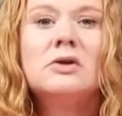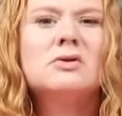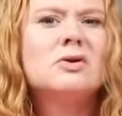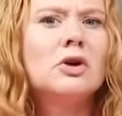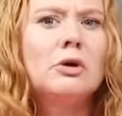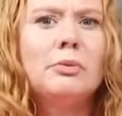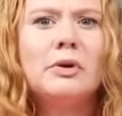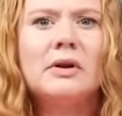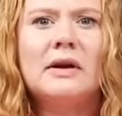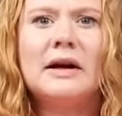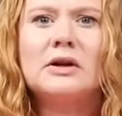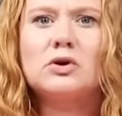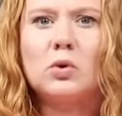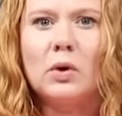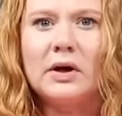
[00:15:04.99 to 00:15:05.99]
So you could put
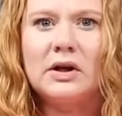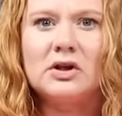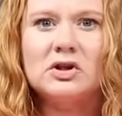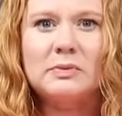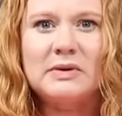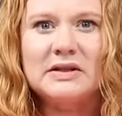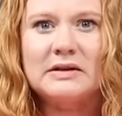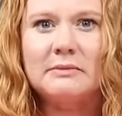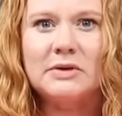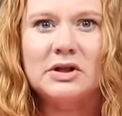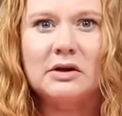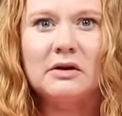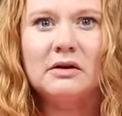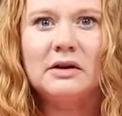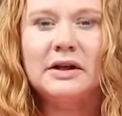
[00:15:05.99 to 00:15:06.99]
like a twenty inch piece of
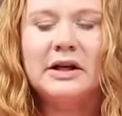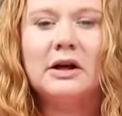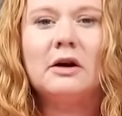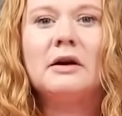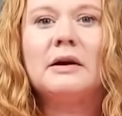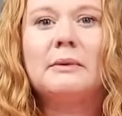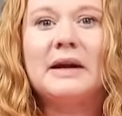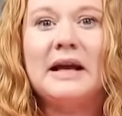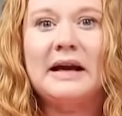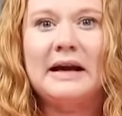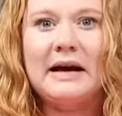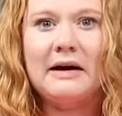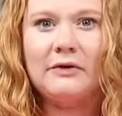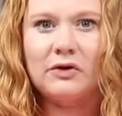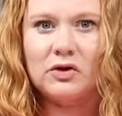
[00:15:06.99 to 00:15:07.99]
material in here, it would
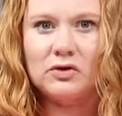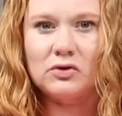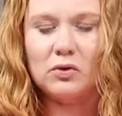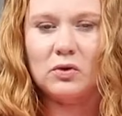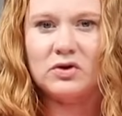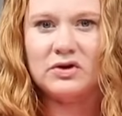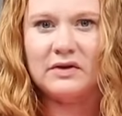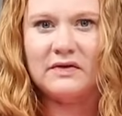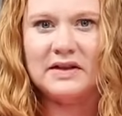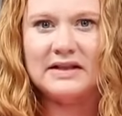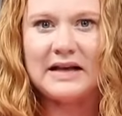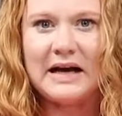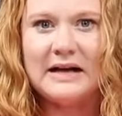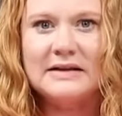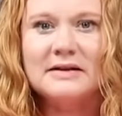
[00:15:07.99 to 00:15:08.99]
hang out the drawers on the
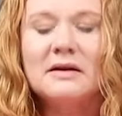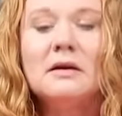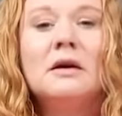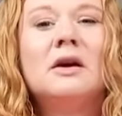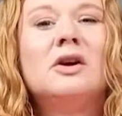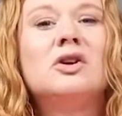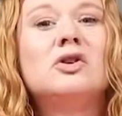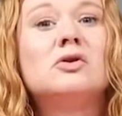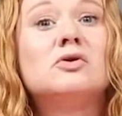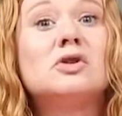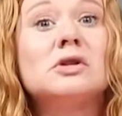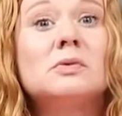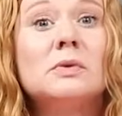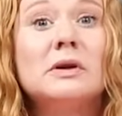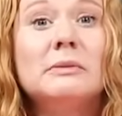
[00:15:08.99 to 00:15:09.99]
sides. You
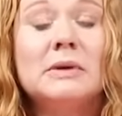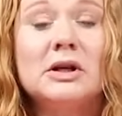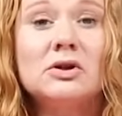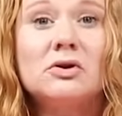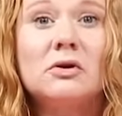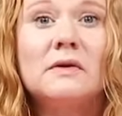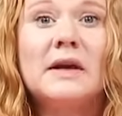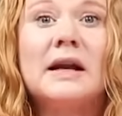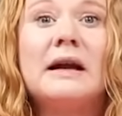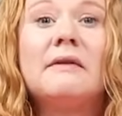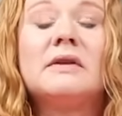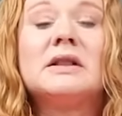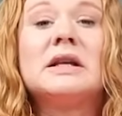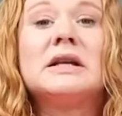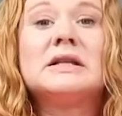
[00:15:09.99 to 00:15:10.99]
just want to make sure that
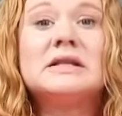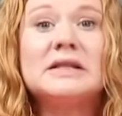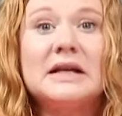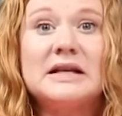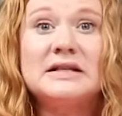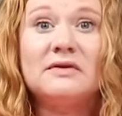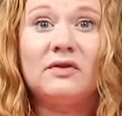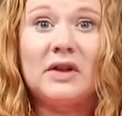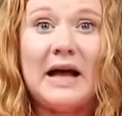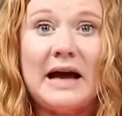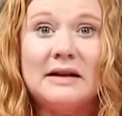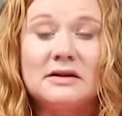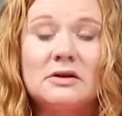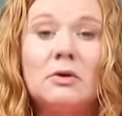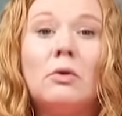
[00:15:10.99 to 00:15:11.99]
everything stays
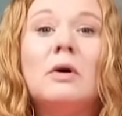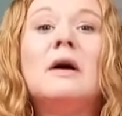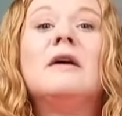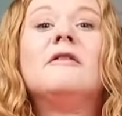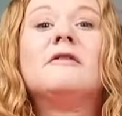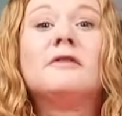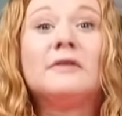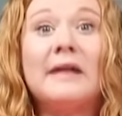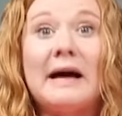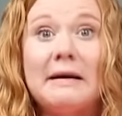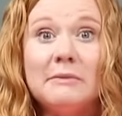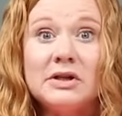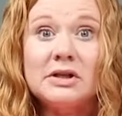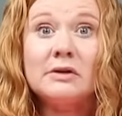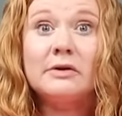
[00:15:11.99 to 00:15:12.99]
flat, so
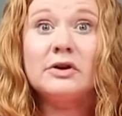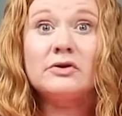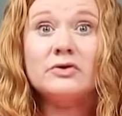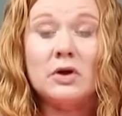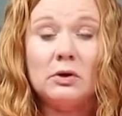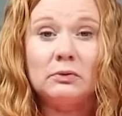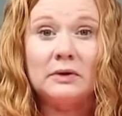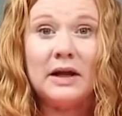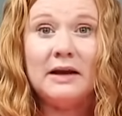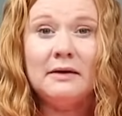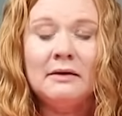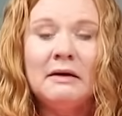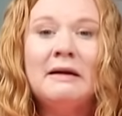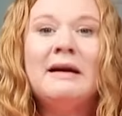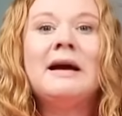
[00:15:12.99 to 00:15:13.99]
flat materials
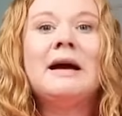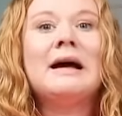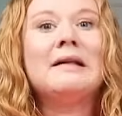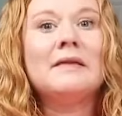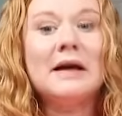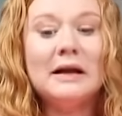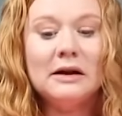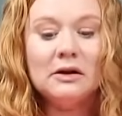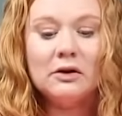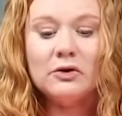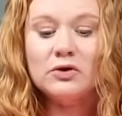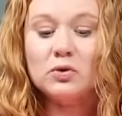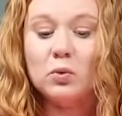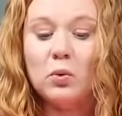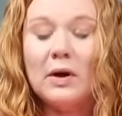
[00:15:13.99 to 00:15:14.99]
only. And that
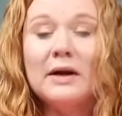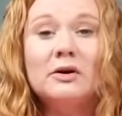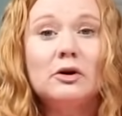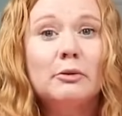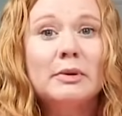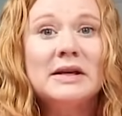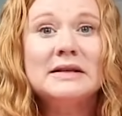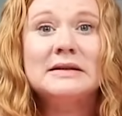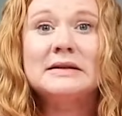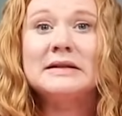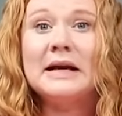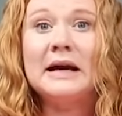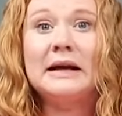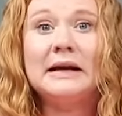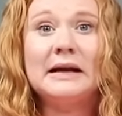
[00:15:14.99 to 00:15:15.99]
includes when your piece
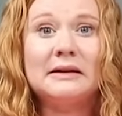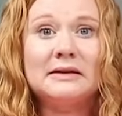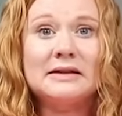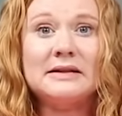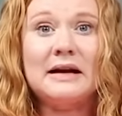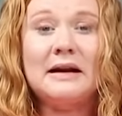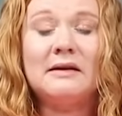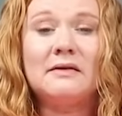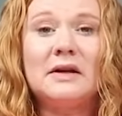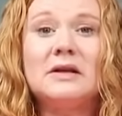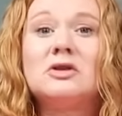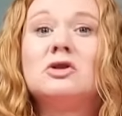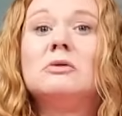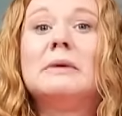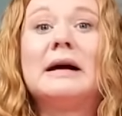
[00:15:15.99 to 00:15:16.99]
is hanging out the side of
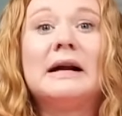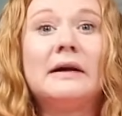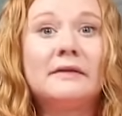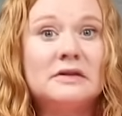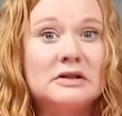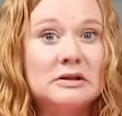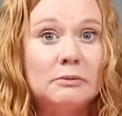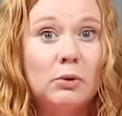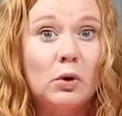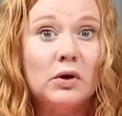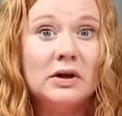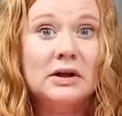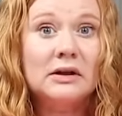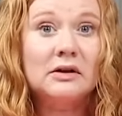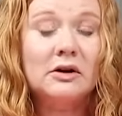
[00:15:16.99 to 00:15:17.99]
this. You might have to
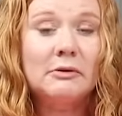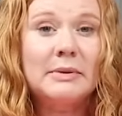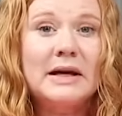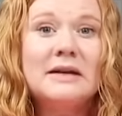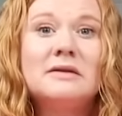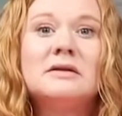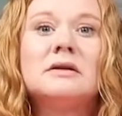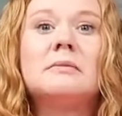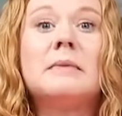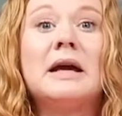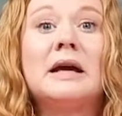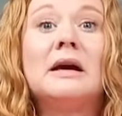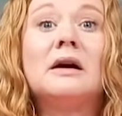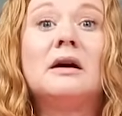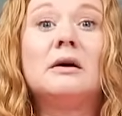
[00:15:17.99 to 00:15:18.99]
support it a little bit to
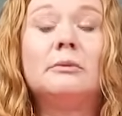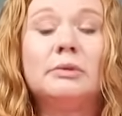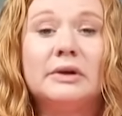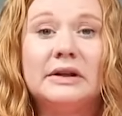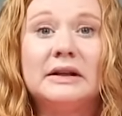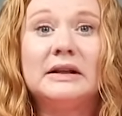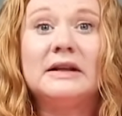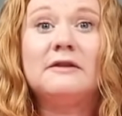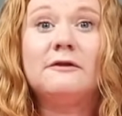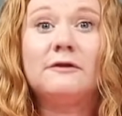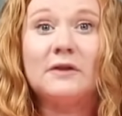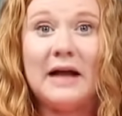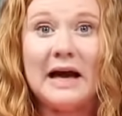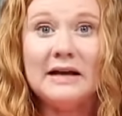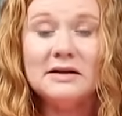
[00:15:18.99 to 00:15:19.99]
make it completely
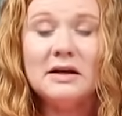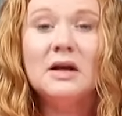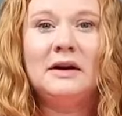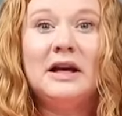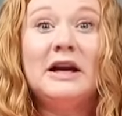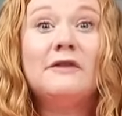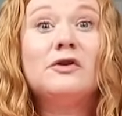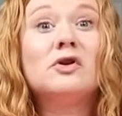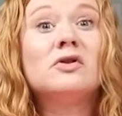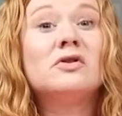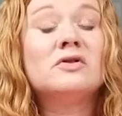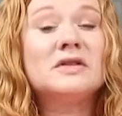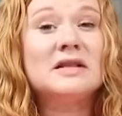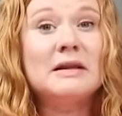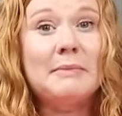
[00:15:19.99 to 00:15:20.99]
flat if you're
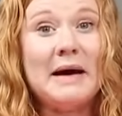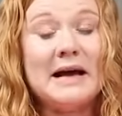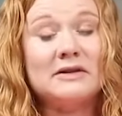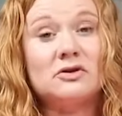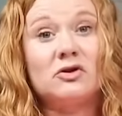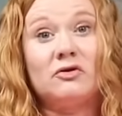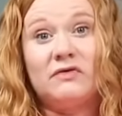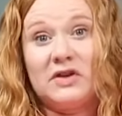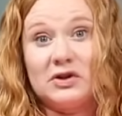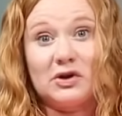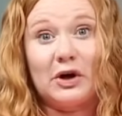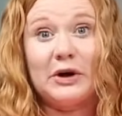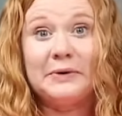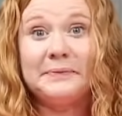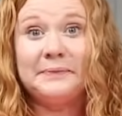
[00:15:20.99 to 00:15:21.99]
using the pass-through
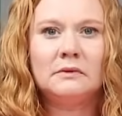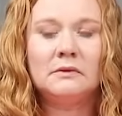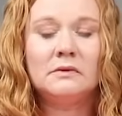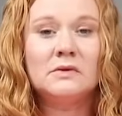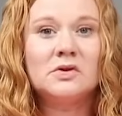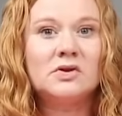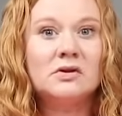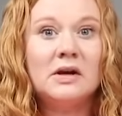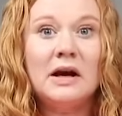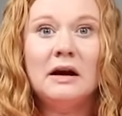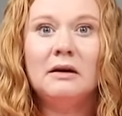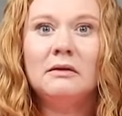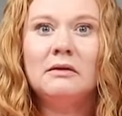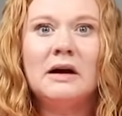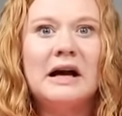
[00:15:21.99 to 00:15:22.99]
feature. So
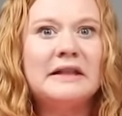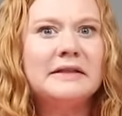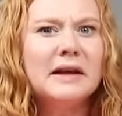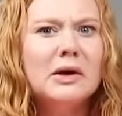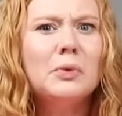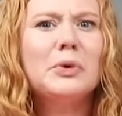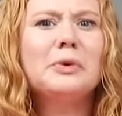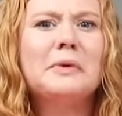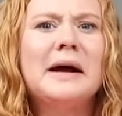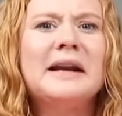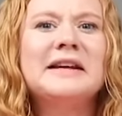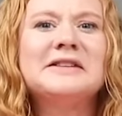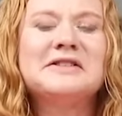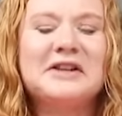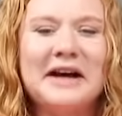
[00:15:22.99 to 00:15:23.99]
now I think we're
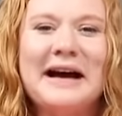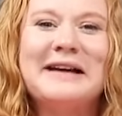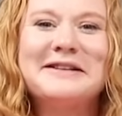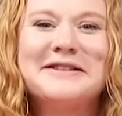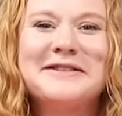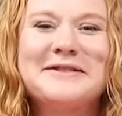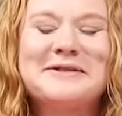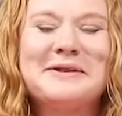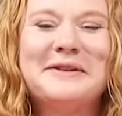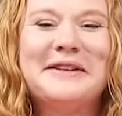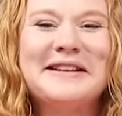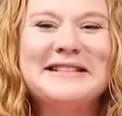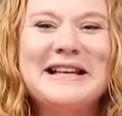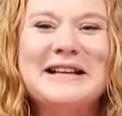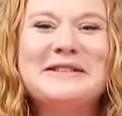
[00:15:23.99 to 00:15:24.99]
ready to cut. So
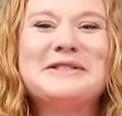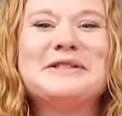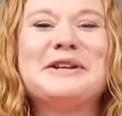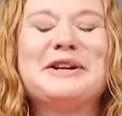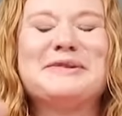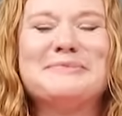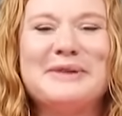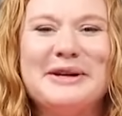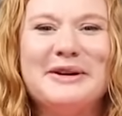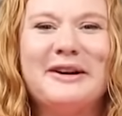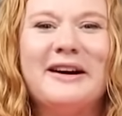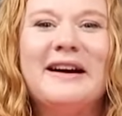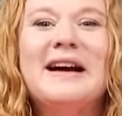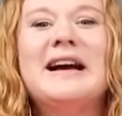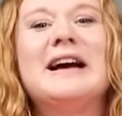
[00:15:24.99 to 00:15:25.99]
let's head to the
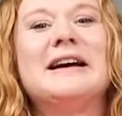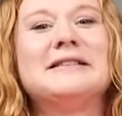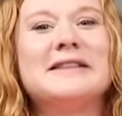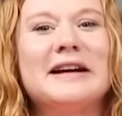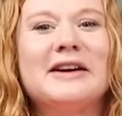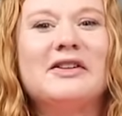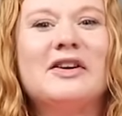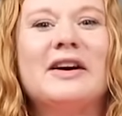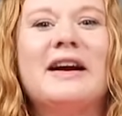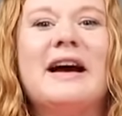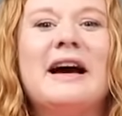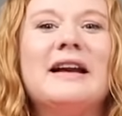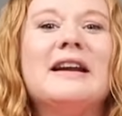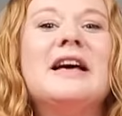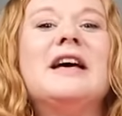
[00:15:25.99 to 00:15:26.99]
computer and take a look
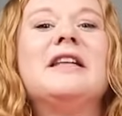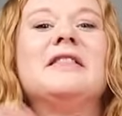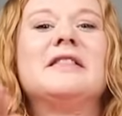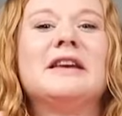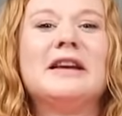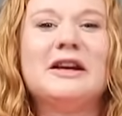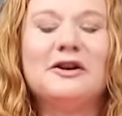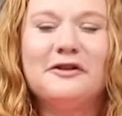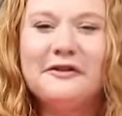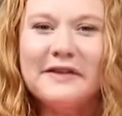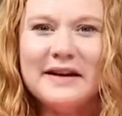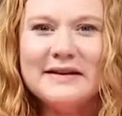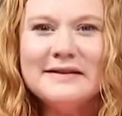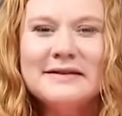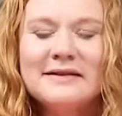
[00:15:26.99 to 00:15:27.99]
at the
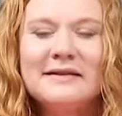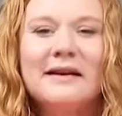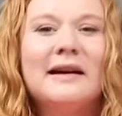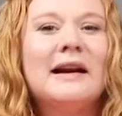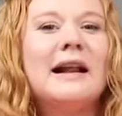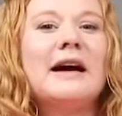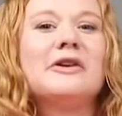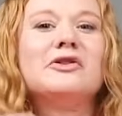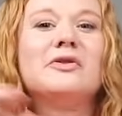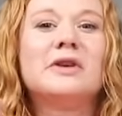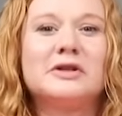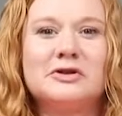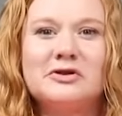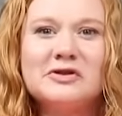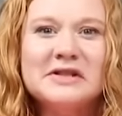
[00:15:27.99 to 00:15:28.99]
interface and how you
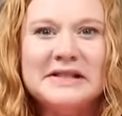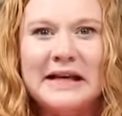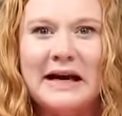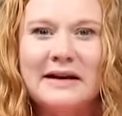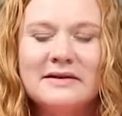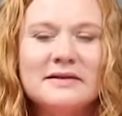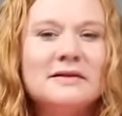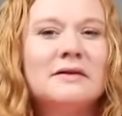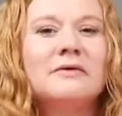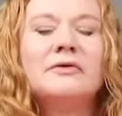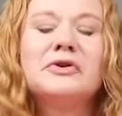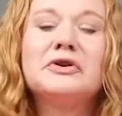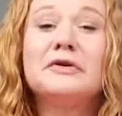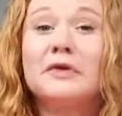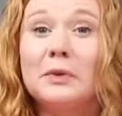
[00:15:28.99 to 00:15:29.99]
get your designs.
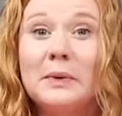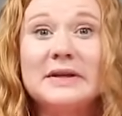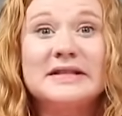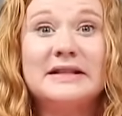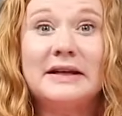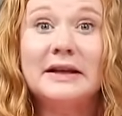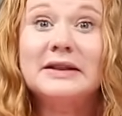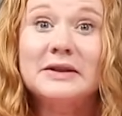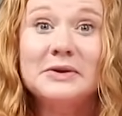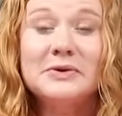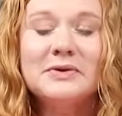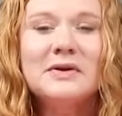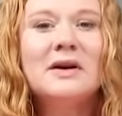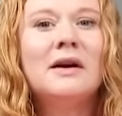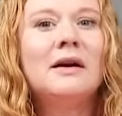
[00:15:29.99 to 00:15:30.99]
A few different ways to get
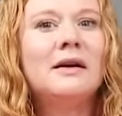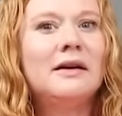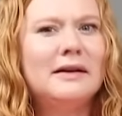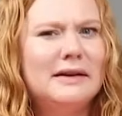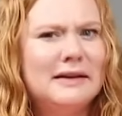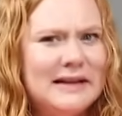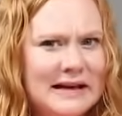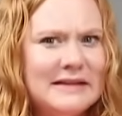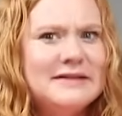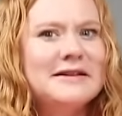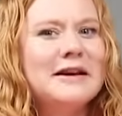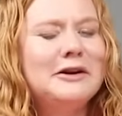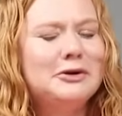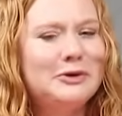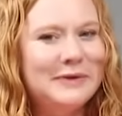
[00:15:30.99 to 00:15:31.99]
those. Yes,
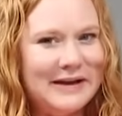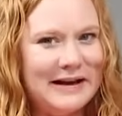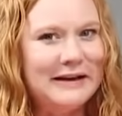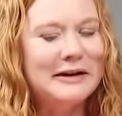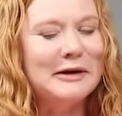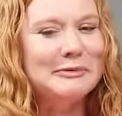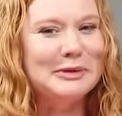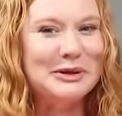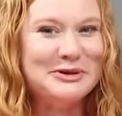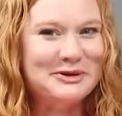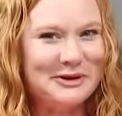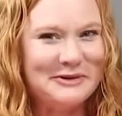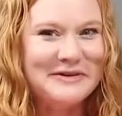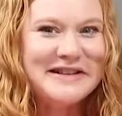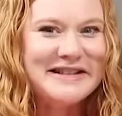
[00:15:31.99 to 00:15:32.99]
and you can upload
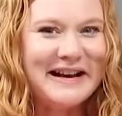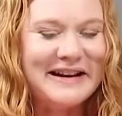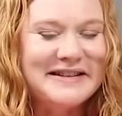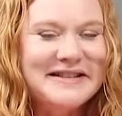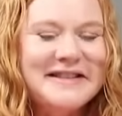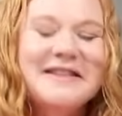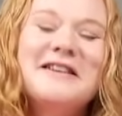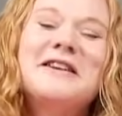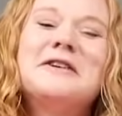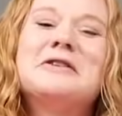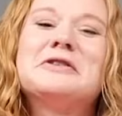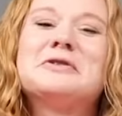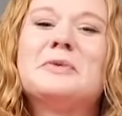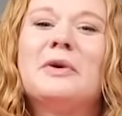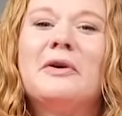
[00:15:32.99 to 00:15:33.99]
your own designs.
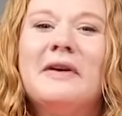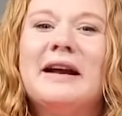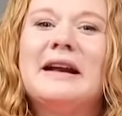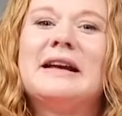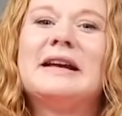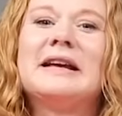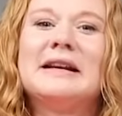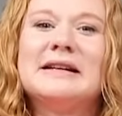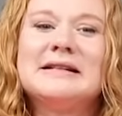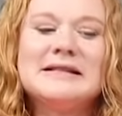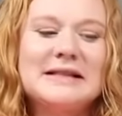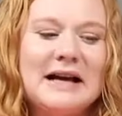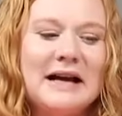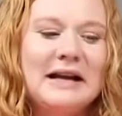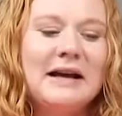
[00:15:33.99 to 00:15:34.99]
So we'll go ahead and get a
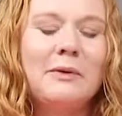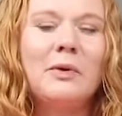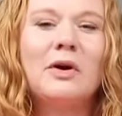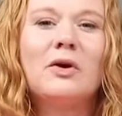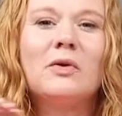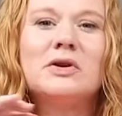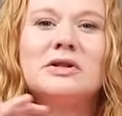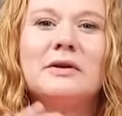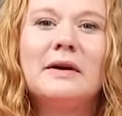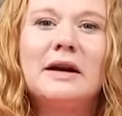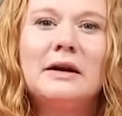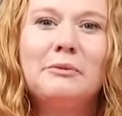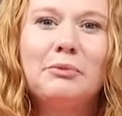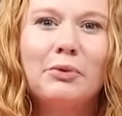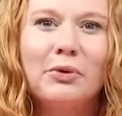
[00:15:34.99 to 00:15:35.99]
design, and we're going to go
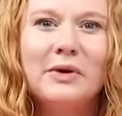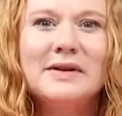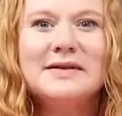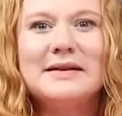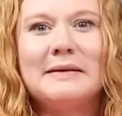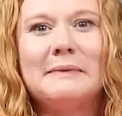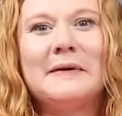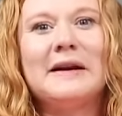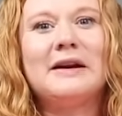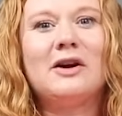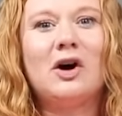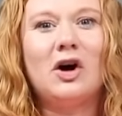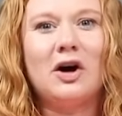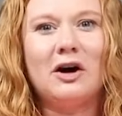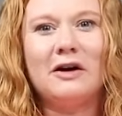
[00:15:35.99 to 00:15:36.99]
ahead and print something
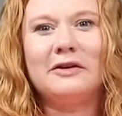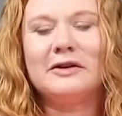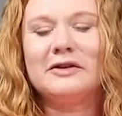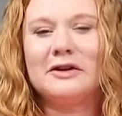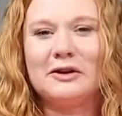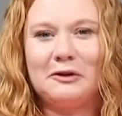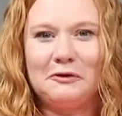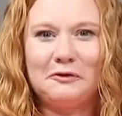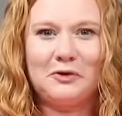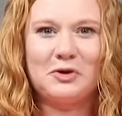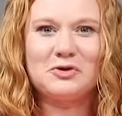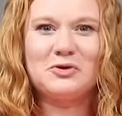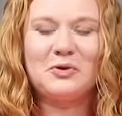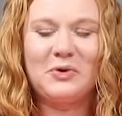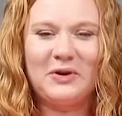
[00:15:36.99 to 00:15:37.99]
on the
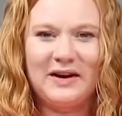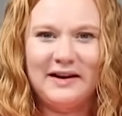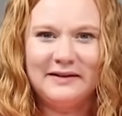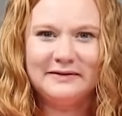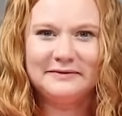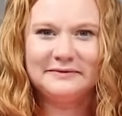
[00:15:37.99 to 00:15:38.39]
Glowforge Aura.